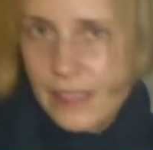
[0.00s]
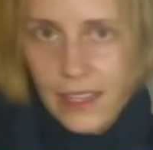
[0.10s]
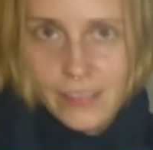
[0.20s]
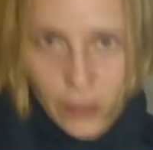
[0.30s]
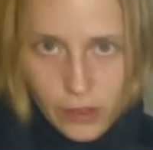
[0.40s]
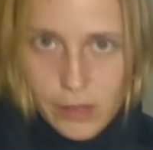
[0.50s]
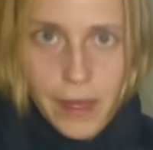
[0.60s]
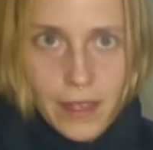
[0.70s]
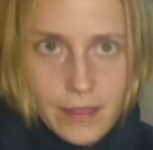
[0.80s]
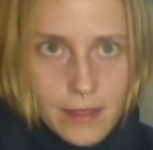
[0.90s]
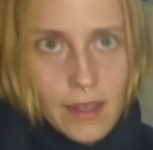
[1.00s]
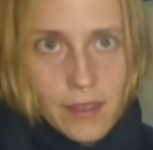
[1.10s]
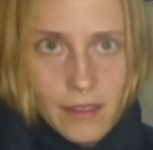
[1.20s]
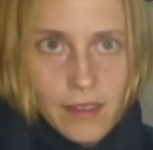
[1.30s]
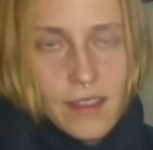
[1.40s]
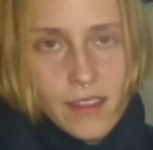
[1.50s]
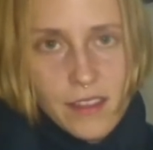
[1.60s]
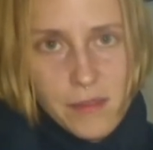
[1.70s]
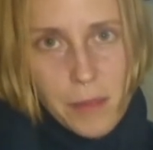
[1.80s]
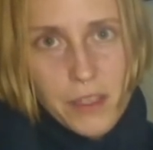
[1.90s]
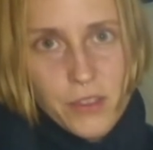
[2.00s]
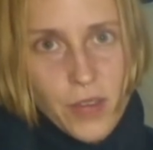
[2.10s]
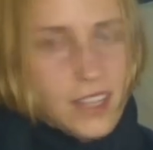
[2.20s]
in, cook the pasta, maybe drain